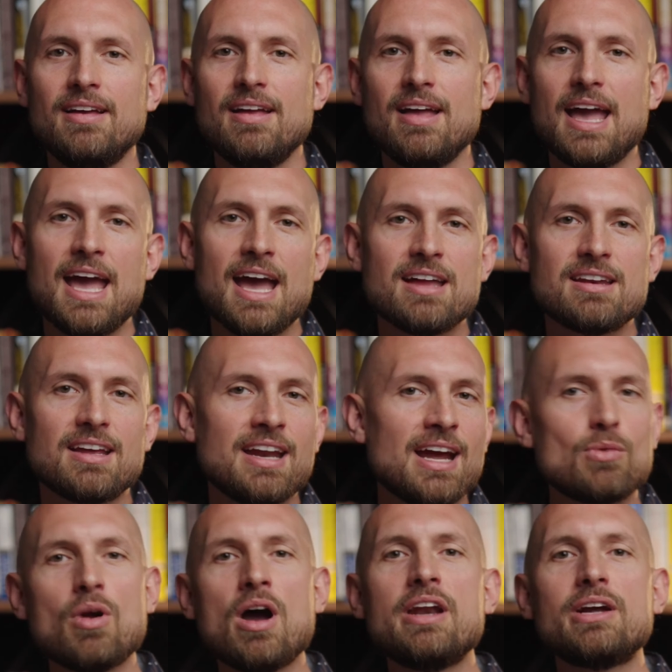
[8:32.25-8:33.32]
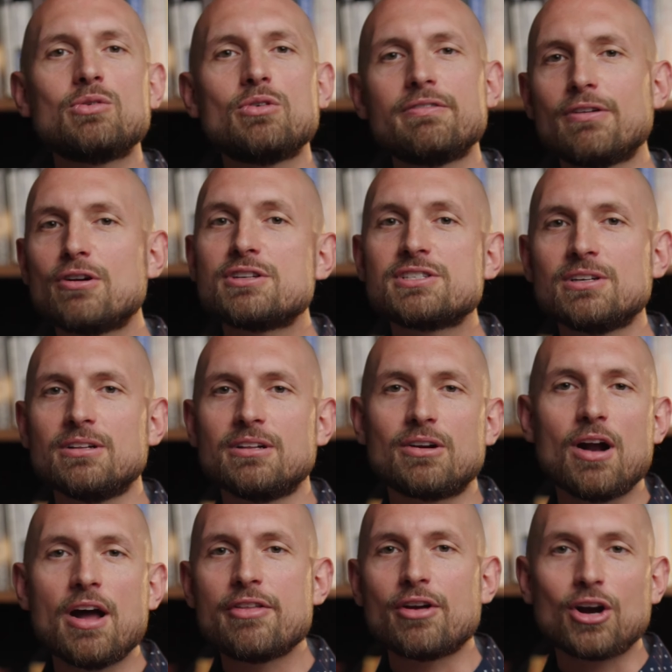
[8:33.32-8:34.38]
and an ironic reversal or
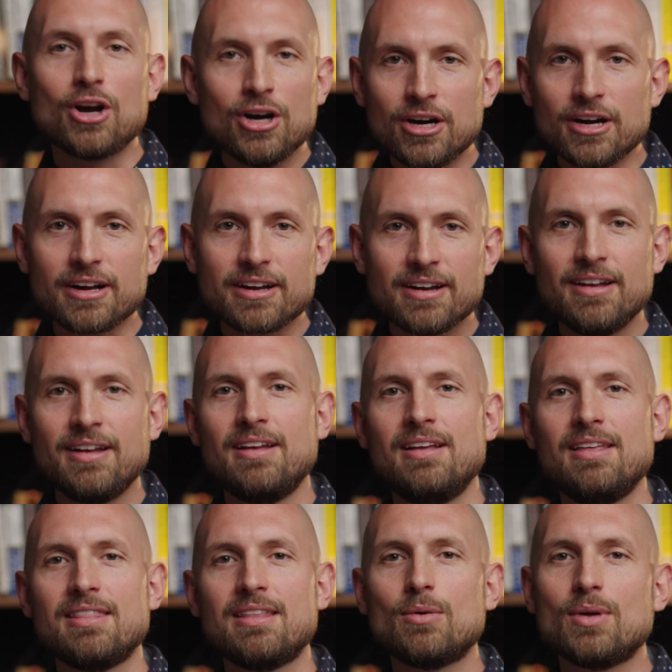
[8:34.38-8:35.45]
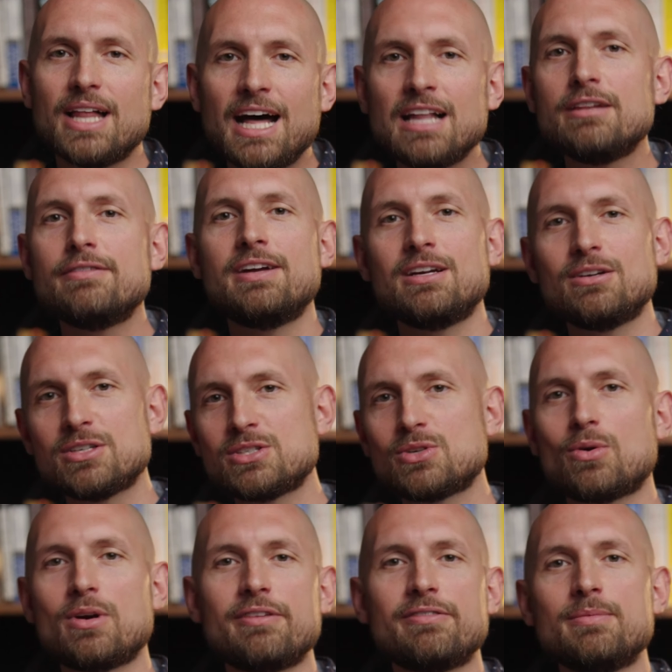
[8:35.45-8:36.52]
other hook that will elevate your
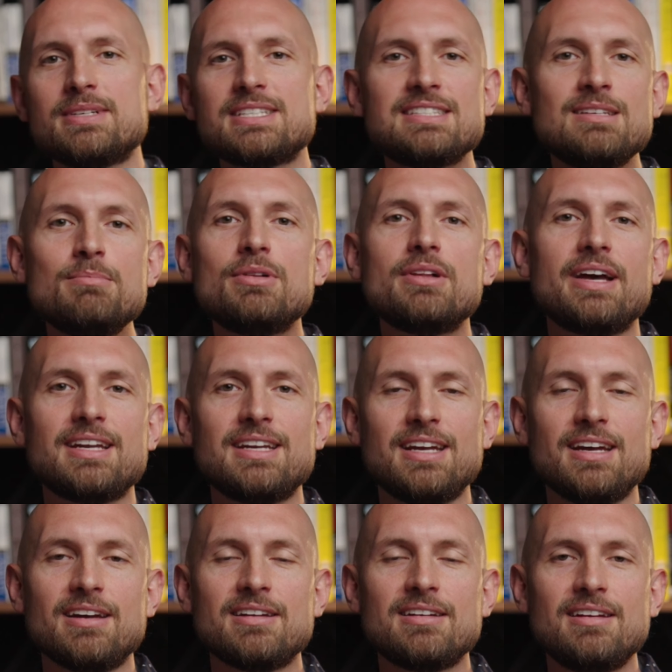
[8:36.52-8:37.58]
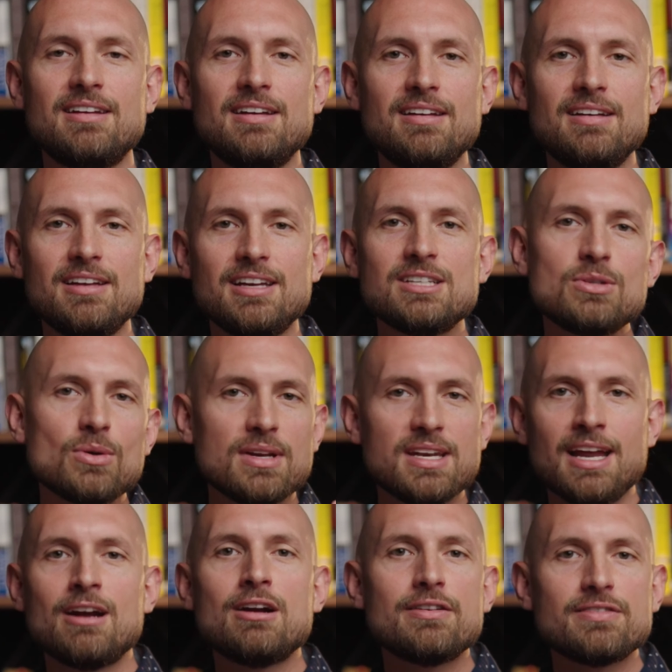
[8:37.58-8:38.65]
story from a simple idea into a
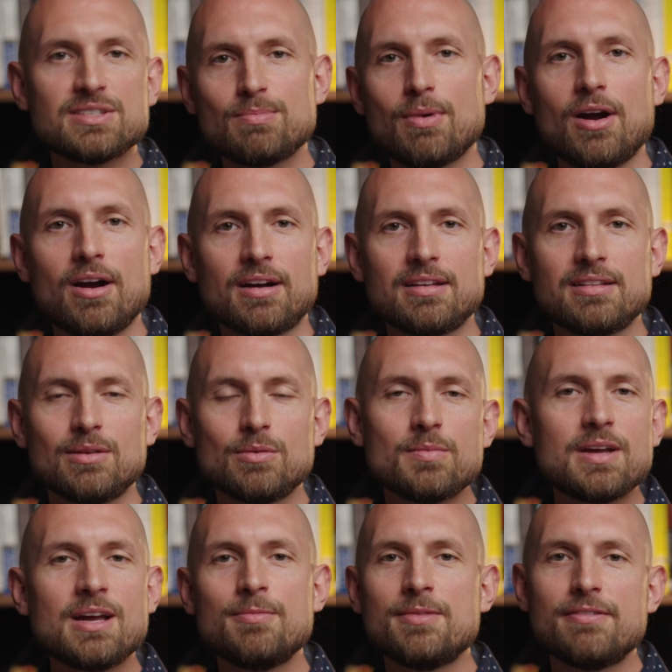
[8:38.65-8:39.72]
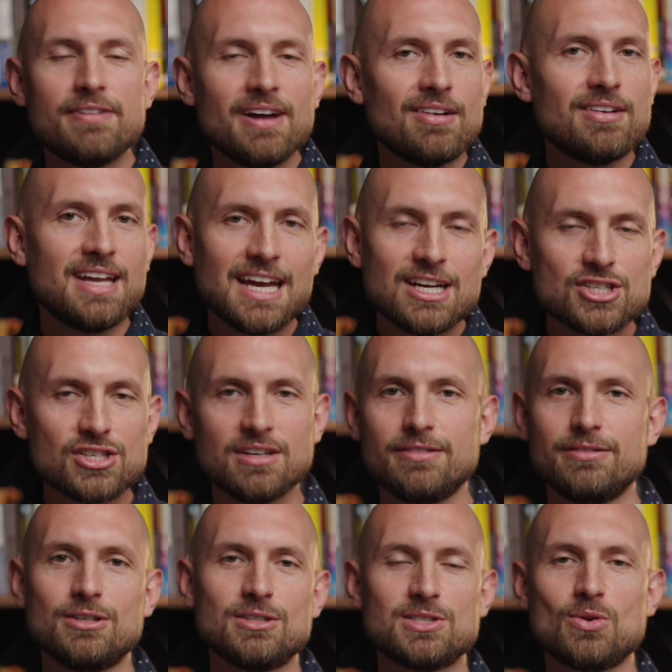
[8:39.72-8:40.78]
narrative spark that will become the foundation of
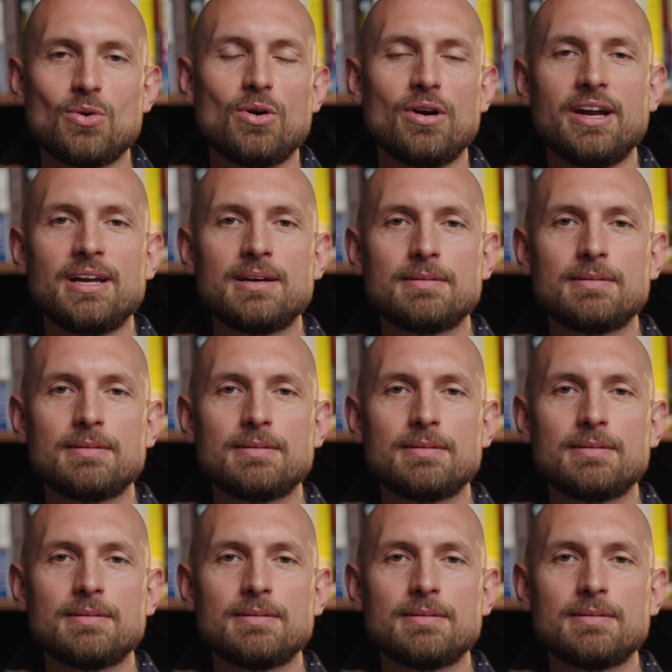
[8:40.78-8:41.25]
your story.